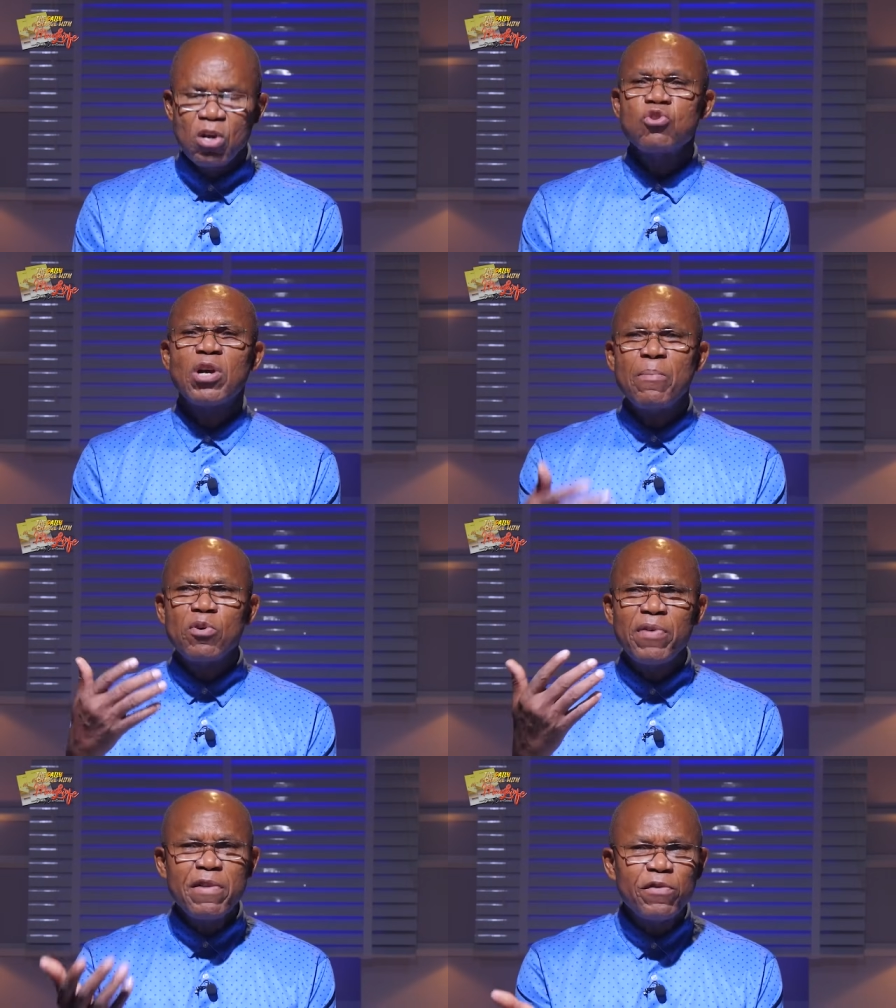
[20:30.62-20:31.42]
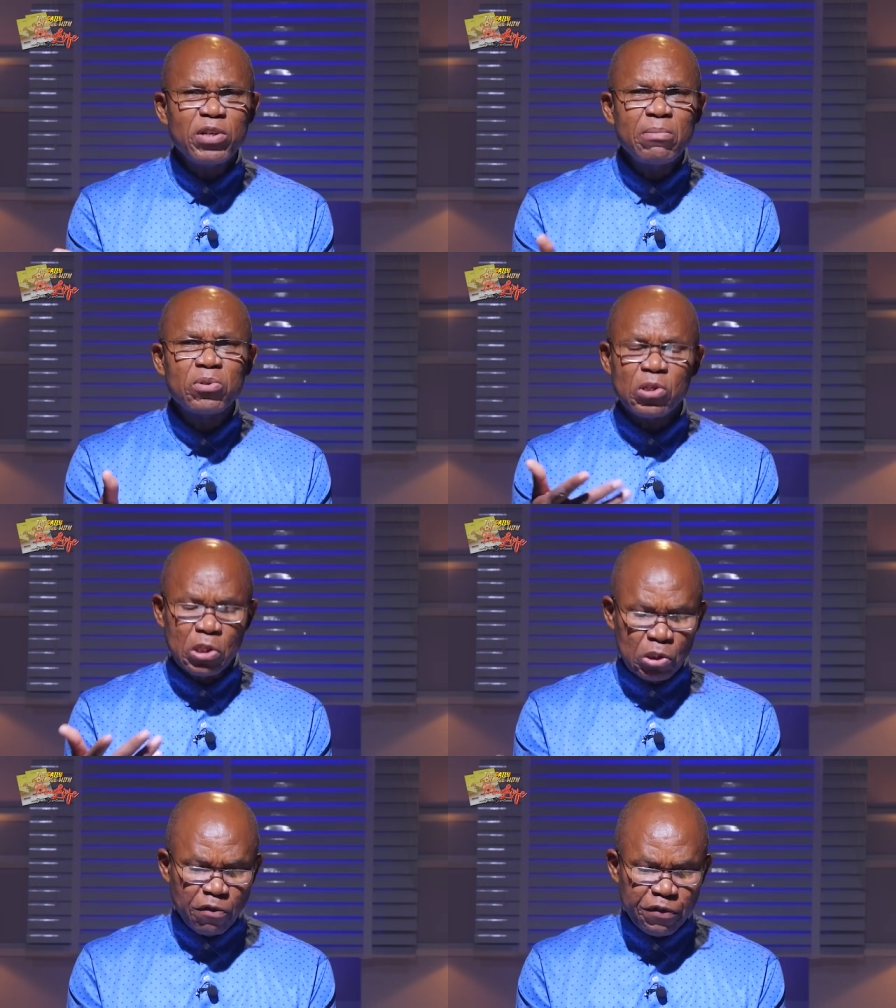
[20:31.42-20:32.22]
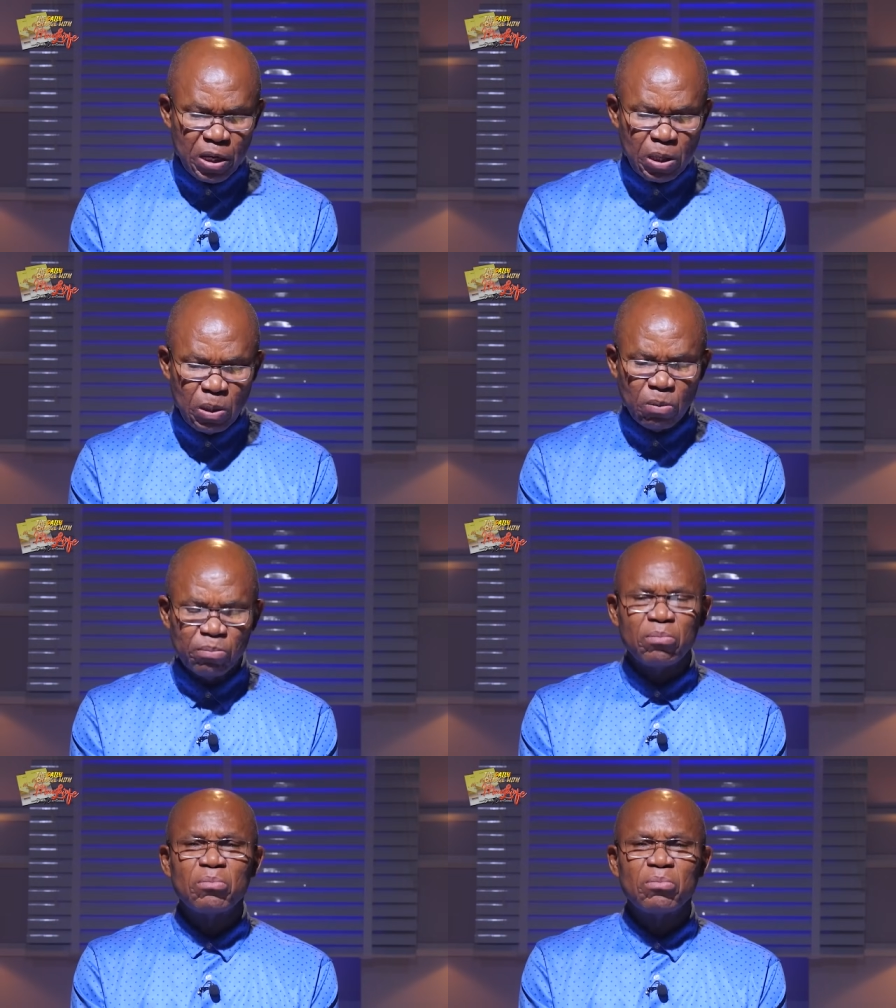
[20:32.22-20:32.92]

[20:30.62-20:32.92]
You can provide for them sources of income.